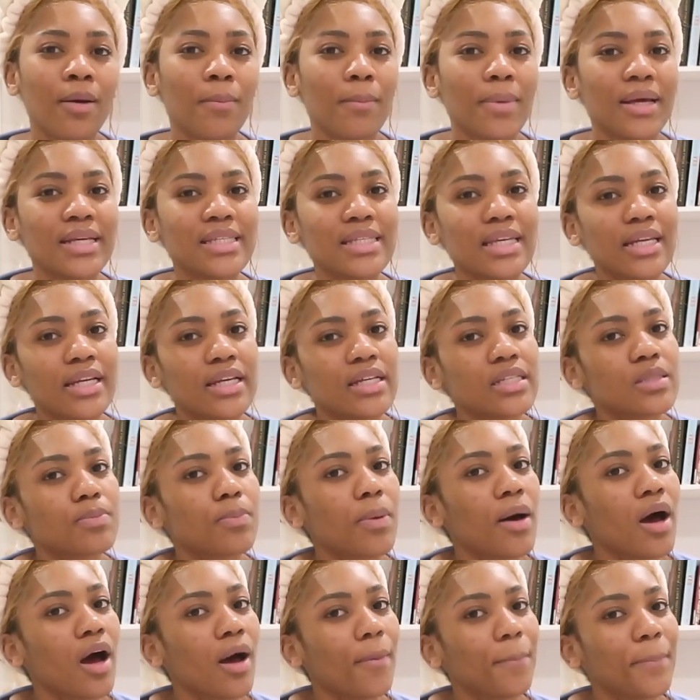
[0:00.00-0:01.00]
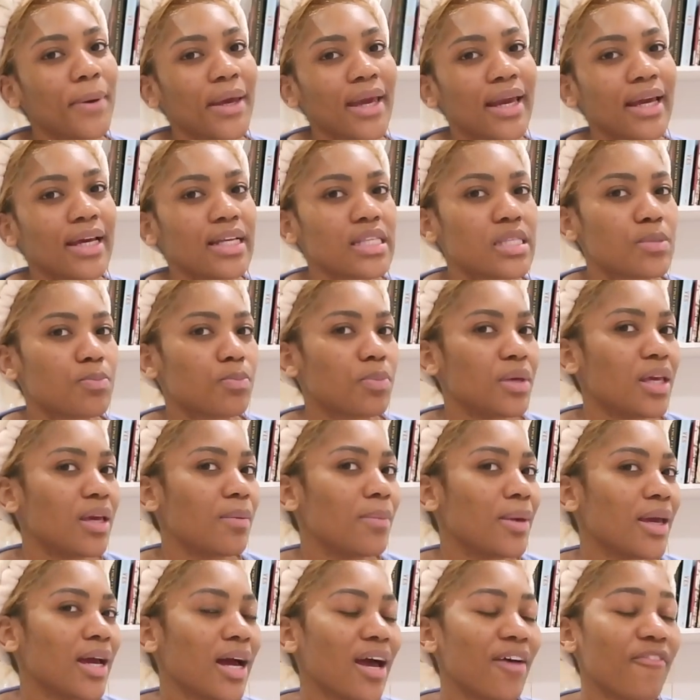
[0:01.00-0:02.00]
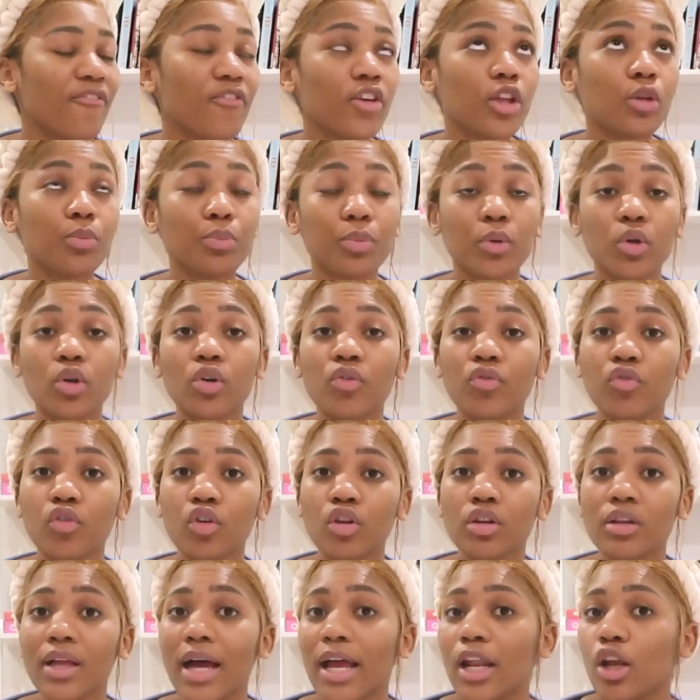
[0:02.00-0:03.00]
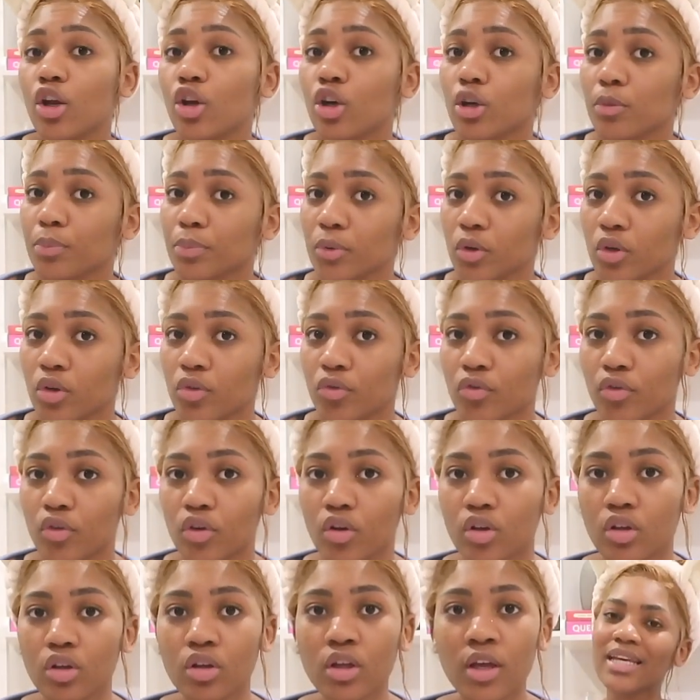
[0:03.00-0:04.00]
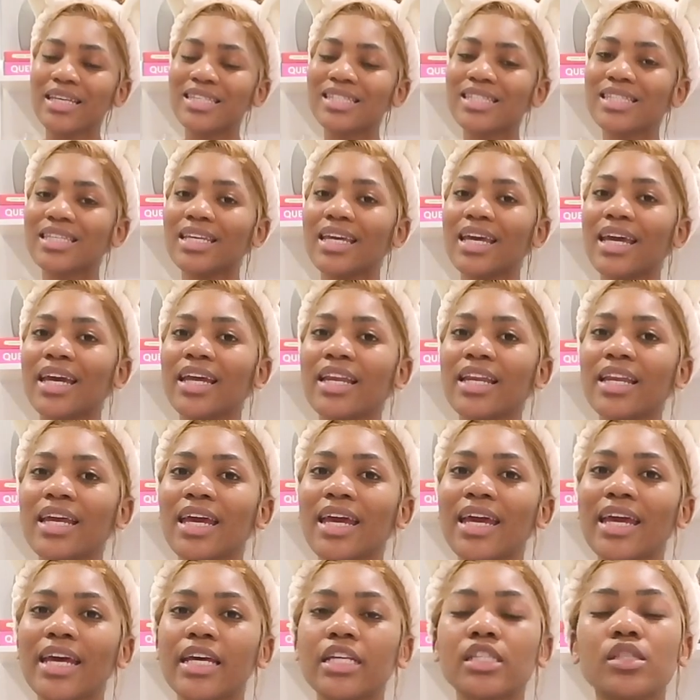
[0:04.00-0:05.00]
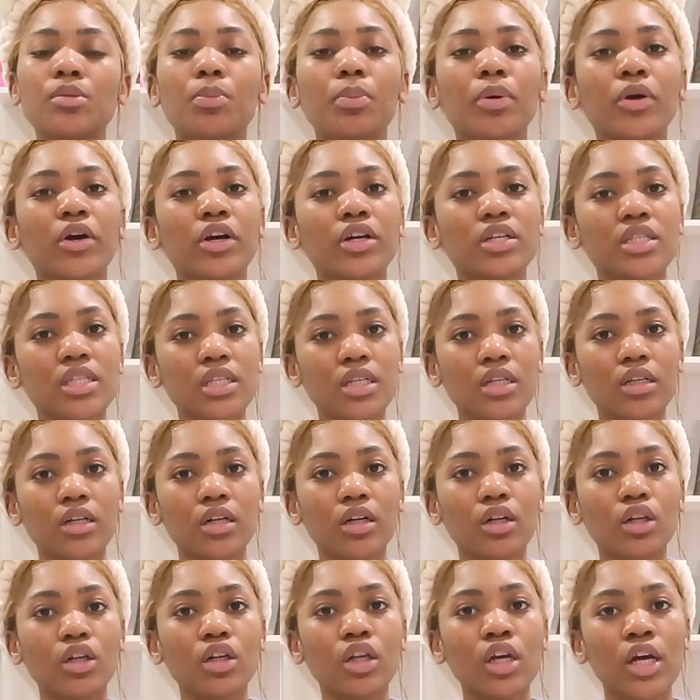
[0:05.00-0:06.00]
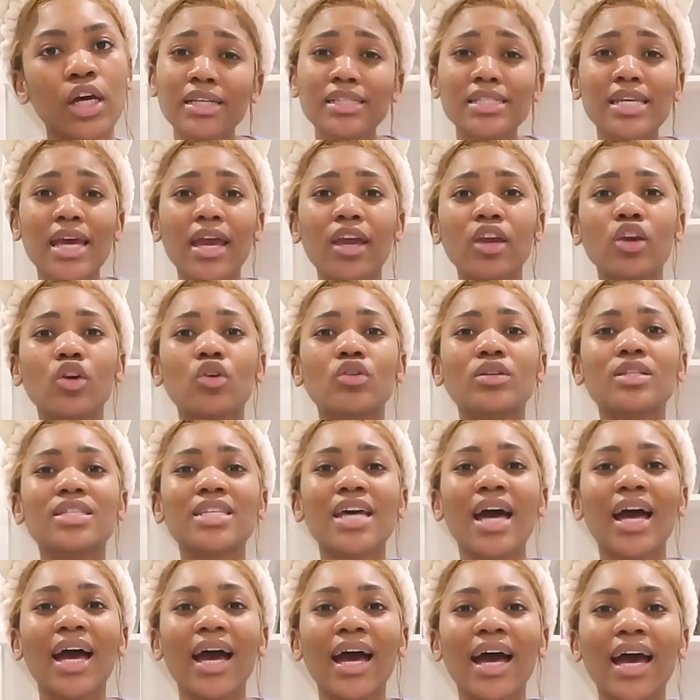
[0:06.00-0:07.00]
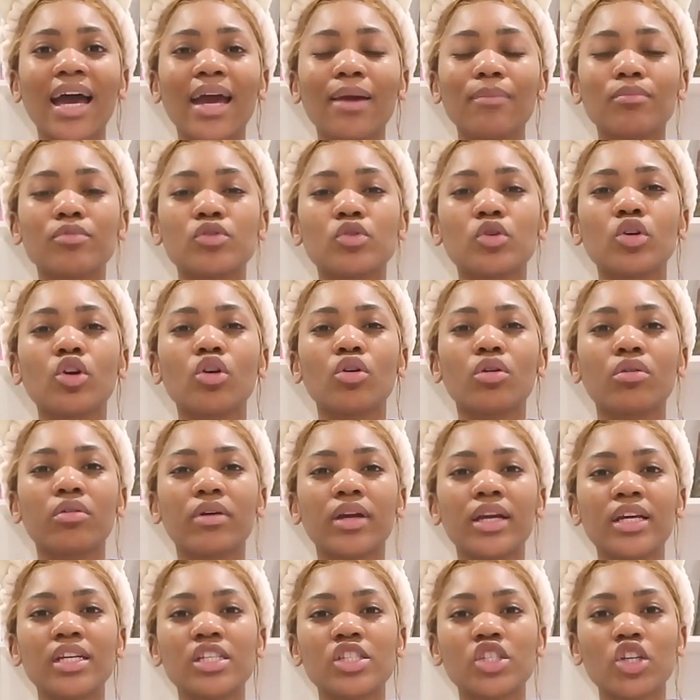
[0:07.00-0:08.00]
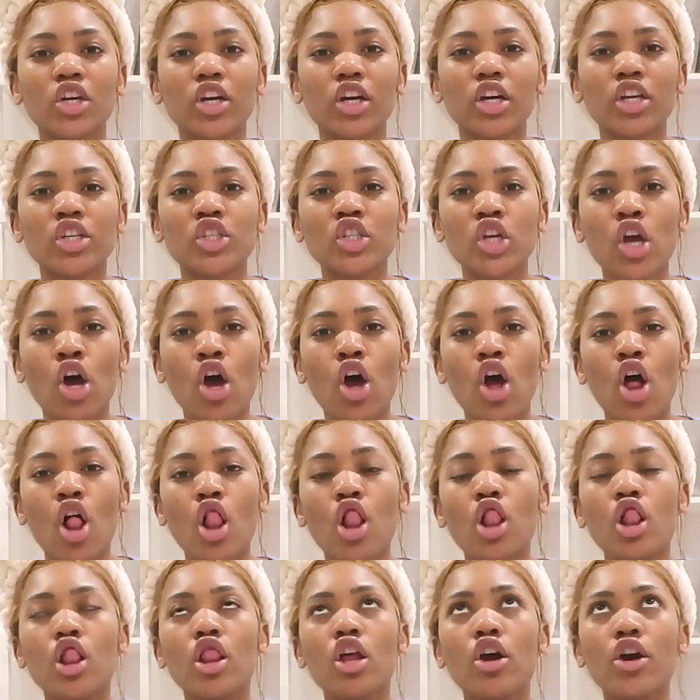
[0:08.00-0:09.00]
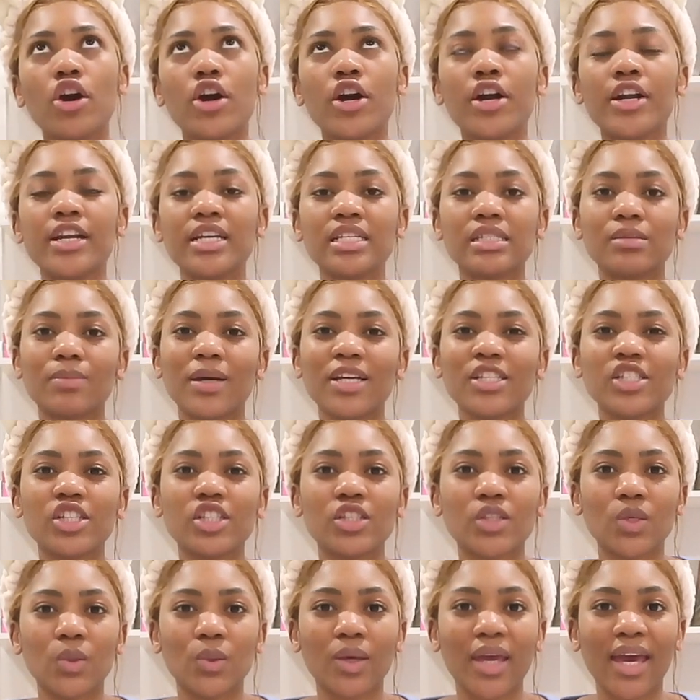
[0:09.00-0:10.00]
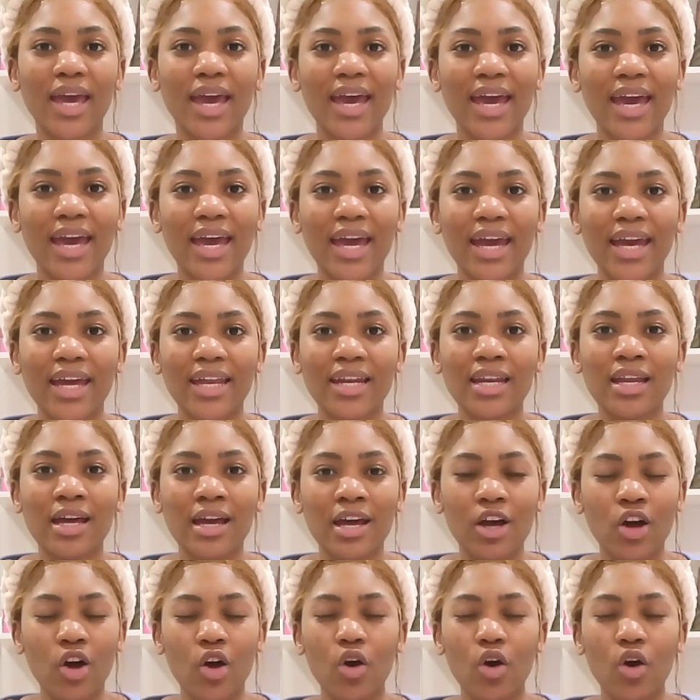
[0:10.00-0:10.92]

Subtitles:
My skin is popping, it's beaming. I feel beautiful, I look beautiful. Skin is personal. Take your time, do your research, learn as much as you can.